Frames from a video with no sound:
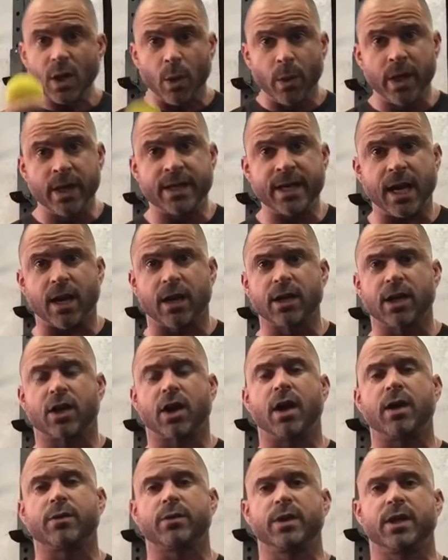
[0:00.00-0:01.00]
we gonna take our
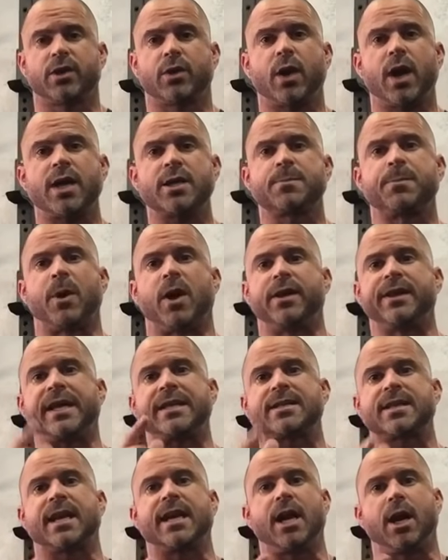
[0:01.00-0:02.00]
lacrosse ball and
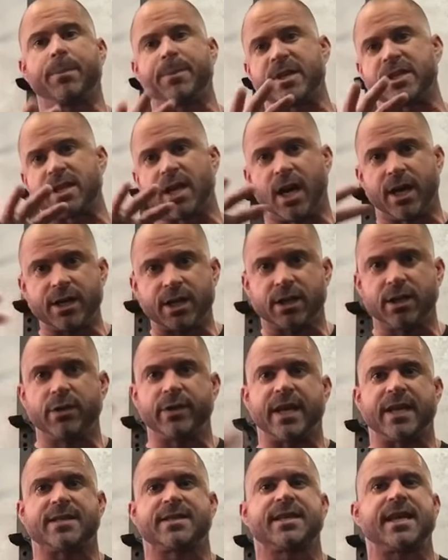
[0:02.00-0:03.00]
that's gonna help us
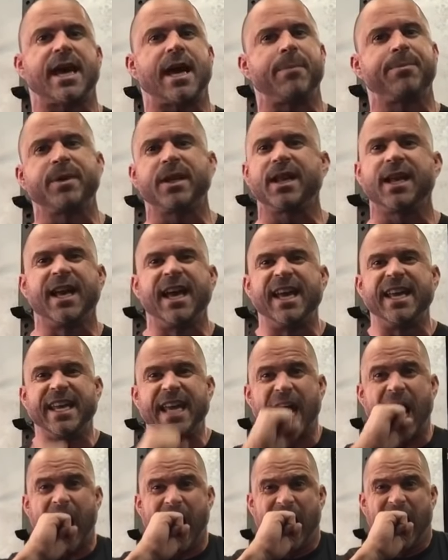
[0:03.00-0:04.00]
unglue that scapula.
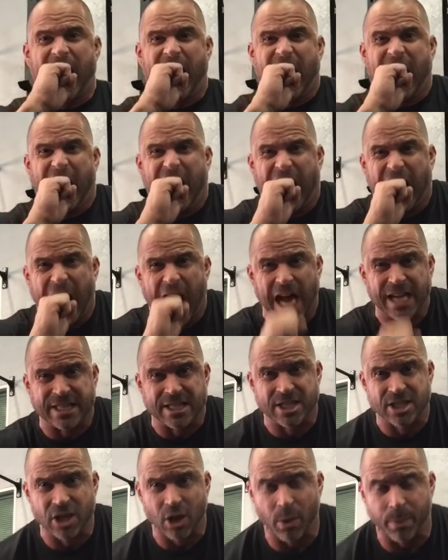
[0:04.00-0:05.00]
Yeah, oh,
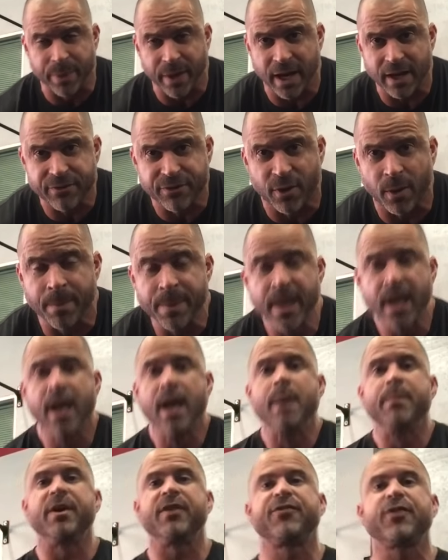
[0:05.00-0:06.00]
it's so painful.
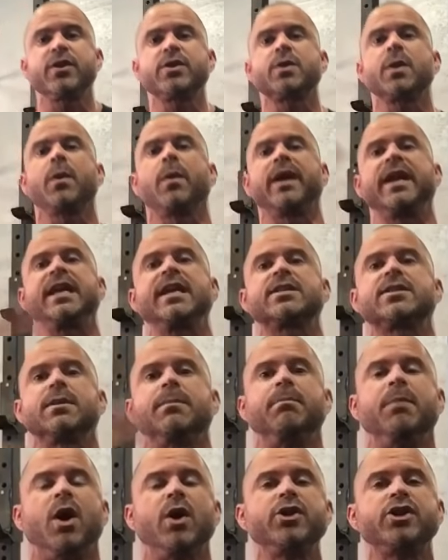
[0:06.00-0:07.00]
But first we wanna get
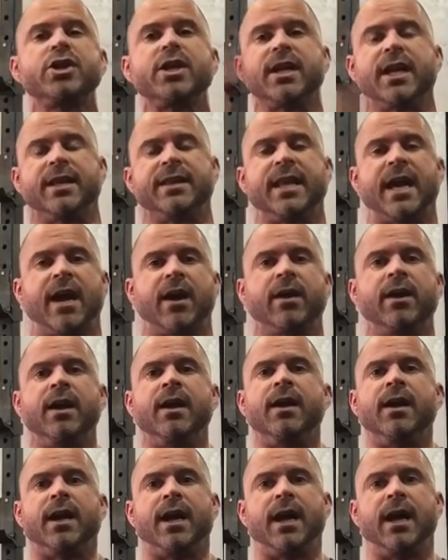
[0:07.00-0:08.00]
some motion in there.
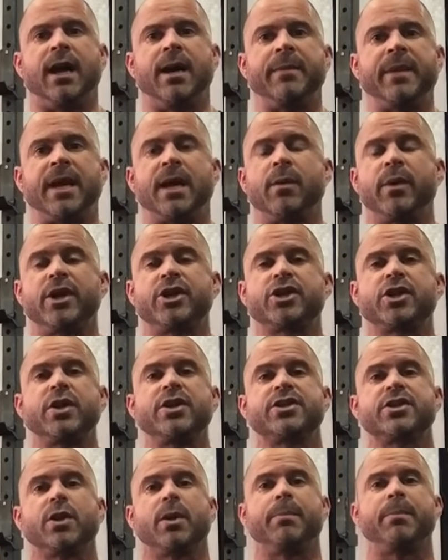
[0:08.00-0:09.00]
Um, and I wanna show
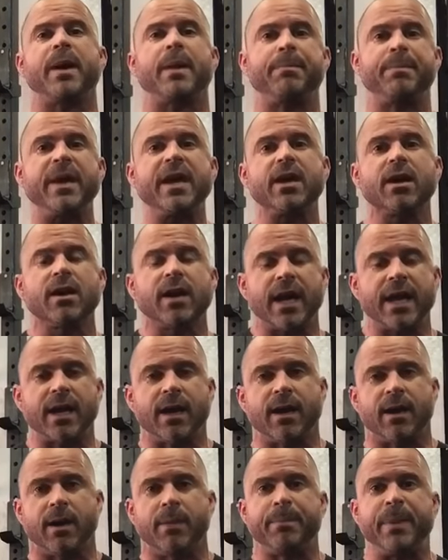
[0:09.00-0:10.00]
you, so a bigger and
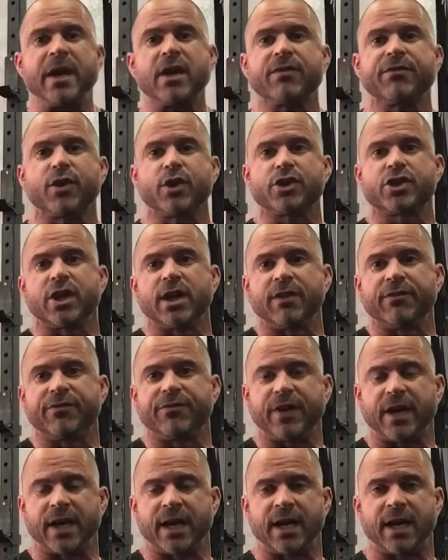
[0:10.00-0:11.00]
a, a better version
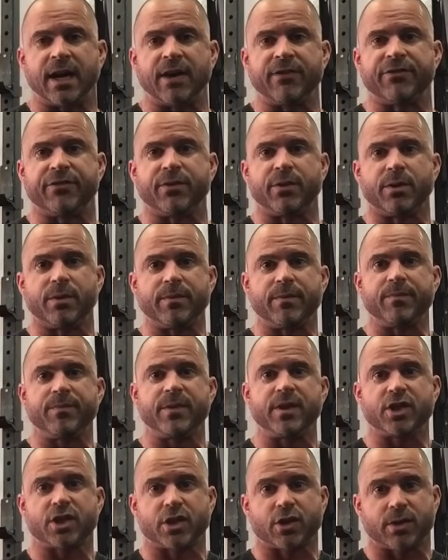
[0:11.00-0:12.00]
of, uh,
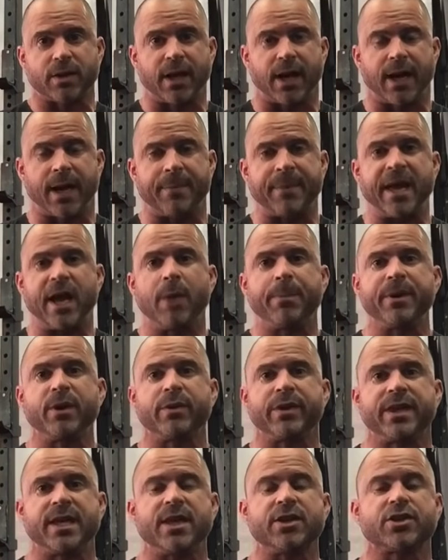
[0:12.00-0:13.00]
of um, helping
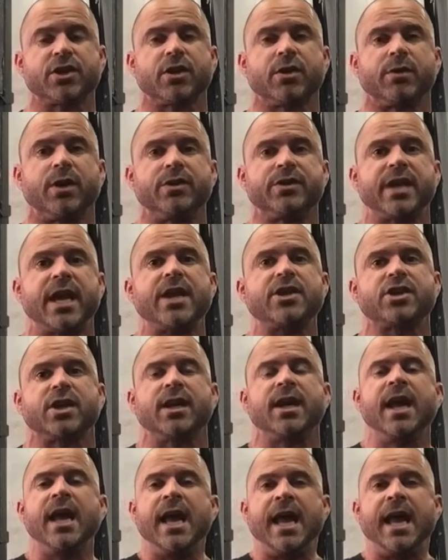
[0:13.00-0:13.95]
with the internal rotation